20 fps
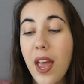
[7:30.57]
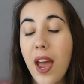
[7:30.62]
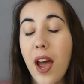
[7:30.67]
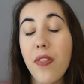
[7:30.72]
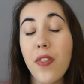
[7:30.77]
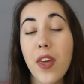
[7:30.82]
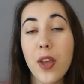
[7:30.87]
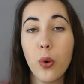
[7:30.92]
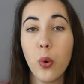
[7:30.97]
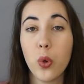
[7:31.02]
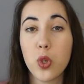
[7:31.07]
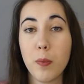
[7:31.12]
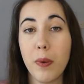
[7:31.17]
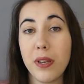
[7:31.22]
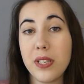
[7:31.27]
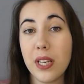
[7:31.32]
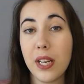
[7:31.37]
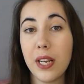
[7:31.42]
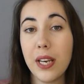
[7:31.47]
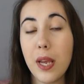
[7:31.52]
and they
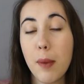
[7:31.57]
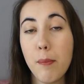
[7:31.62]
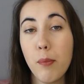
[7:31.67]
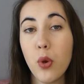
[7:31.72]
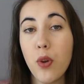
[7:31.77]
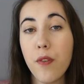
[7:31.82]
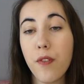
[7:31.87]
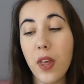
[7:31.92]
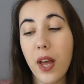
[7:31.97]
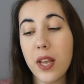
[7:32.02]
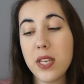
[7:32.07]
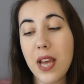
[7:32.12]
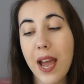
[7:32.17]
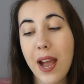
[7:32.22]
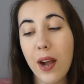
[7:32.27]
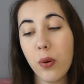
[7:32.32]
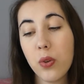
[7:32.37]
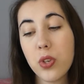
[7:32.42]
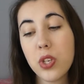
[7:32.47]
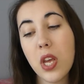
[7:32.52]
automatically move that
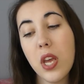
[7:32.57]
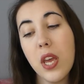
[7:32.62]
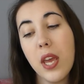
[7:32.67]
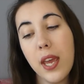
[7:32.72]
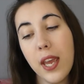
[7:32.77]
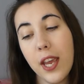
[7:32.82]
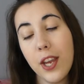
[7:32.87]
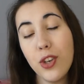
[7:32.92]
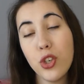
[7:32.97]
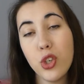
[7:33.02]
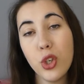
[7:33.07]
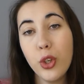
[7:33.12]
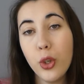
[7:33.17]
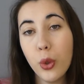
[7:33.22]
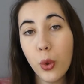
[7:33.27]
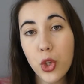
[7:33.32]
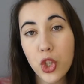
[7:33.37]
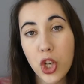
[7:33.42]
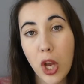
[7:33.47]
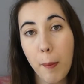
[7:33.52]
out into
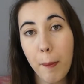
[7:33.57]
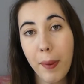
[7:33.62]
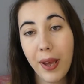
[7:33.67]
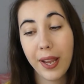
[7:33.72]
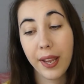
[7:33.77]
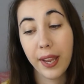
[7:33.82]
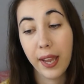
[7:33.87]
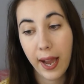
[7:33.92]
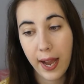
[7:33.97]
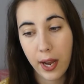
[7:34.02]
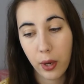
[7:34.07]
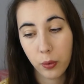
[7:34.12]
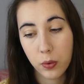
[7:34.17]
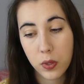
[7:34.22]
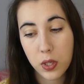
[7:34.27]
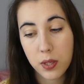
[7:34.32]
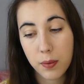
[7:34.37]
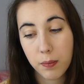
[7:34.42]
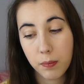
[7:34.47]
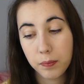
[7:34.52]
your chip
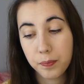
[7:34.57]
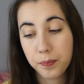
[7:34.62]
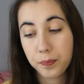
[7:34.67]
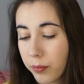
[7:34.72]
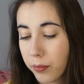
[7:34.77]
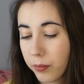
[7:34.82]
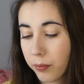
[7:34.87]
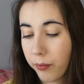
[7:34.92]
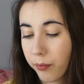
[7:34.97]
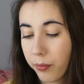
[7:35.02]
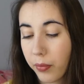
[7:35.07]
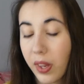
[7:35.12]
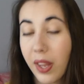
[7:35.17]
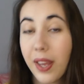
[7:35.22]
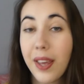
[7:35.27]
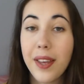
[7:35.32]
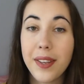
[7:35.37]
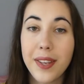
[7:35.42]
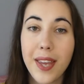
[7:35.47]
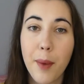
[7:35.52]
account.
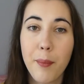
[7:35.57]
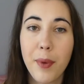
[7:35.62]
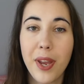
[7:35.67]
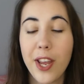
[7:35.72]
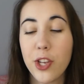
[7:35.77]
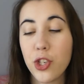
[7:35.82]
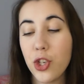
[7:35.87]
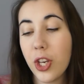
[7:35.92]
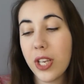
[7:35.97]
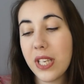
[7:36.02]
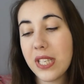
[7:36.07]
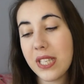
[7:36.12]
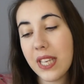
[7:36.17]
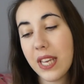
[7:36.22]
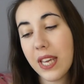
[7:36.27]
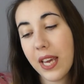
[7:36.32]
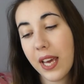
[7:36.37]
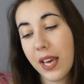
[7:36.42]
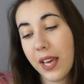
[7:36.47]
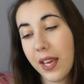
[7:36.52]
Yep, and as you can
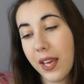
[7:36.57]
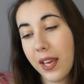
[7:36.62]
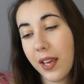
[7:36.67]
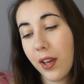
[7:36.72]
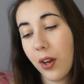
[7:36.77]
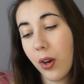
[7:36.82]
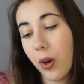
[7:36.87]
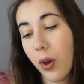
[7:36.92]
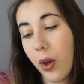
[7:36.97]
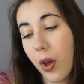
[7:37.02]
see here,